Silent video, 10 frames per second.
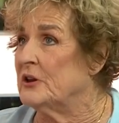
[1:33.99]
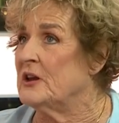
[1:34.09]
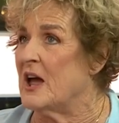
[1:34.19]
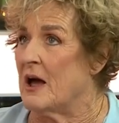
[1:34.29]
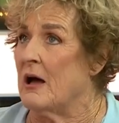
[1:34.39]

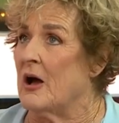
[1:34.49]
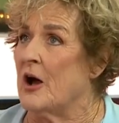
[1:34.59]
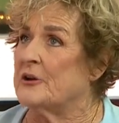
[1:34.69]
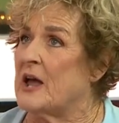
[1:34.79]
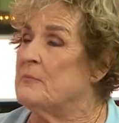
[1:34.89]
yeah,
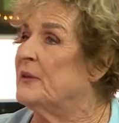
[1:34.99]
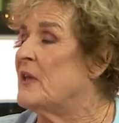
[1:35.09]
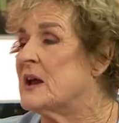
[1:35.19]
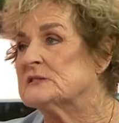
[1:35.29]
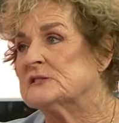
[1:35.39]
okay, but
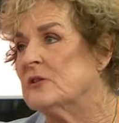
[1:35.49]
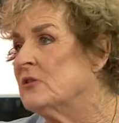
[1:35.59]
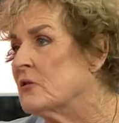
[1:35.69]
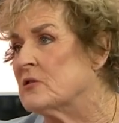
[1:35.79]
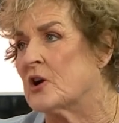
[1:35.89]
that's so
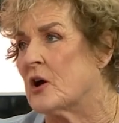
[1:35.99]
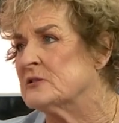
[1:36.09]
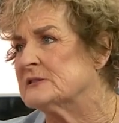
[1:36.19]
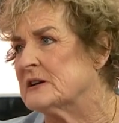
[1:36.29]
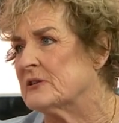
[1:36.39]
long
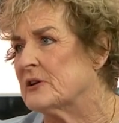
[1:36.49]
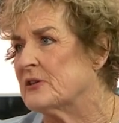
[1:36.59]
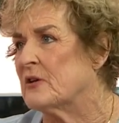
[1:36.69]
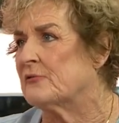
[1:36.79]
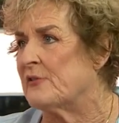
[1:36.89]
ago, mm. Sarah.
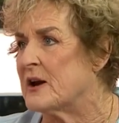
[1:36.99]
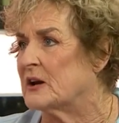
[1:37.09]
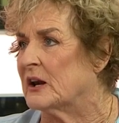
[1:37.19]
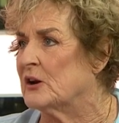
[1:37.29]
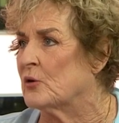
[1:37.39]
That
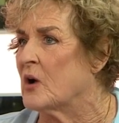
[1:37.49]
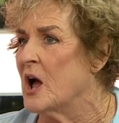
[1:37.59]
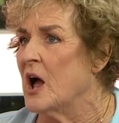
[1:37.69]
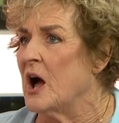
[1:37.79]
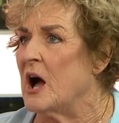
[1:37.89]
frankly, look,
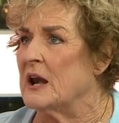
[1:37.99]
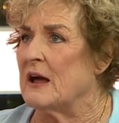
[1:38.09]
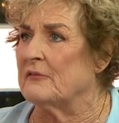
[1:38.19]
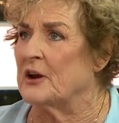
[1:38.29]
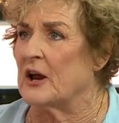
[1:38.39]
I
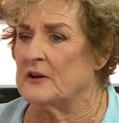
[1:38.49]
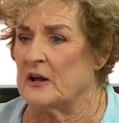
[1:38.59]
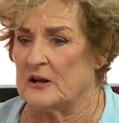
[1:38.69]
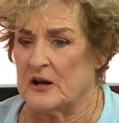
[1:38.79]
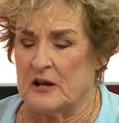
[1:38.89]
love it. I,
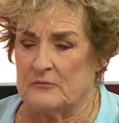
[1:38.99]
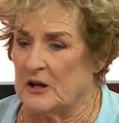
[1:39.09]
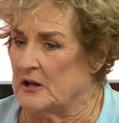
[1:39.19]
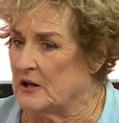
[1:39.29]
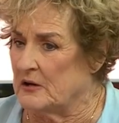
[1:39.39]
I,
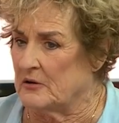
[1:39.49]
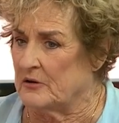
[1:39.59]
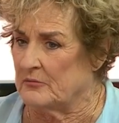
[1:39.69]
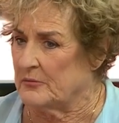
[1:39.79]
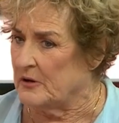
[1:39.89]
I
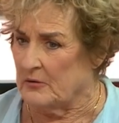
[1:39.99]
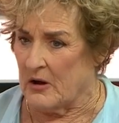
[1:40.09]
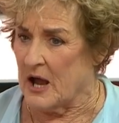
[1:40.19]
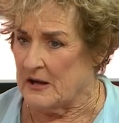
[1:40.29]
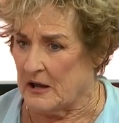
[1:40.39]
you know,
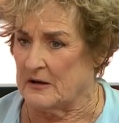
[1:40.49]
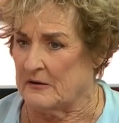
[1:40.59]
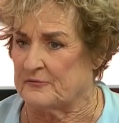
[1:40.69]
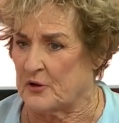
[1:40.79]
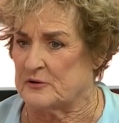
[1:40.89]
I, I
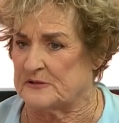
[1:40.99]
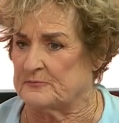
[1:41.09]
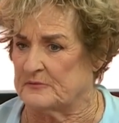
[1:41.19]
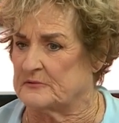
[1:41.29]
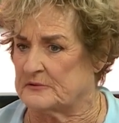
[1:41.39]
love those
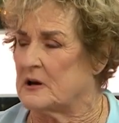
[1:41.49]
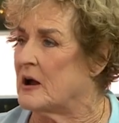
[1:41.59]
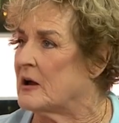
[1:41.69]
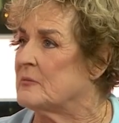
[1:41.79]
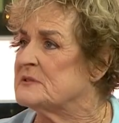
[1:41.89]

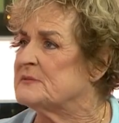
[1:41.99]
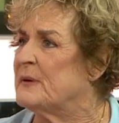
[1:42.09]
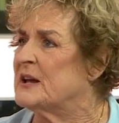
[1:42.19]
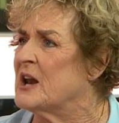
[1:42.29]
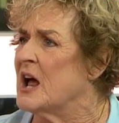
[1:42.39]
times,
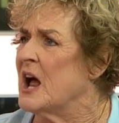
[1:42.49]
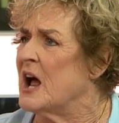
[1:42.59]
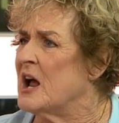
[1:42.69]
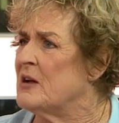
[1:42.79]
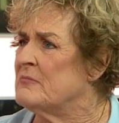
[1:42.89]
but
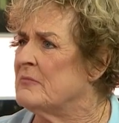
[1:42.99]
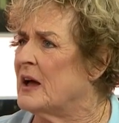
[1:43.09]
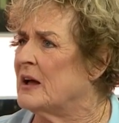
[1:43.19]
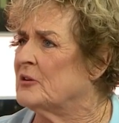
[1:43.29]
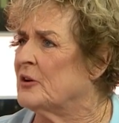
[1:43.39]
um,
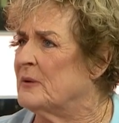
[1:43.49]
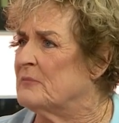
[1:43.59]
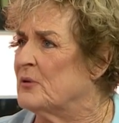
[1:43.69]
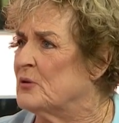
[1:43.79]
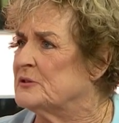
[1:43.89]
I got a
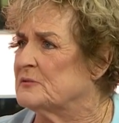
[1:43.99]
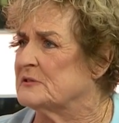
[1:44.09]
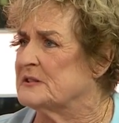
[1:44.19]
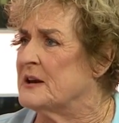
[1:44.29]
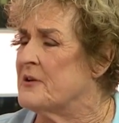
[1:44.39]
bit bored
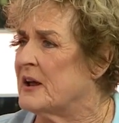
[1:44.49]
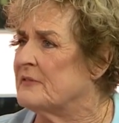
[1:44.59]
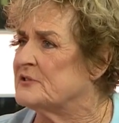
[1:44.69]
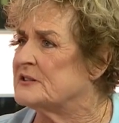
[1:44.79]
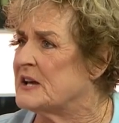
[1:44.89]
towards the end, I
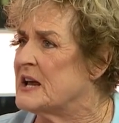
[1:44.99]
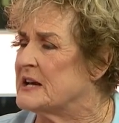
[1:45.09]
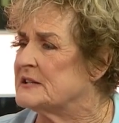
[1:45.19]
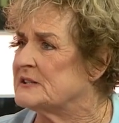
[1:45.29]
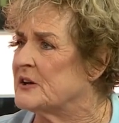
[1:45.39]
have to
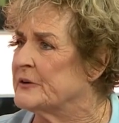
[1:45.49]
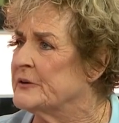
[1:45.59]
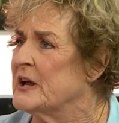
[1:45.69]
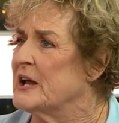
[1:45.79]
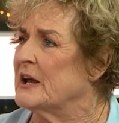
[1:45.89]
say.
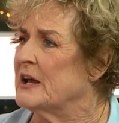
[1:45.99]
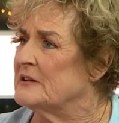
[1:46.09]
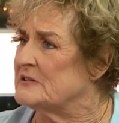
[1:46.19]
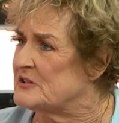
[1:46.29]
So, so between hence...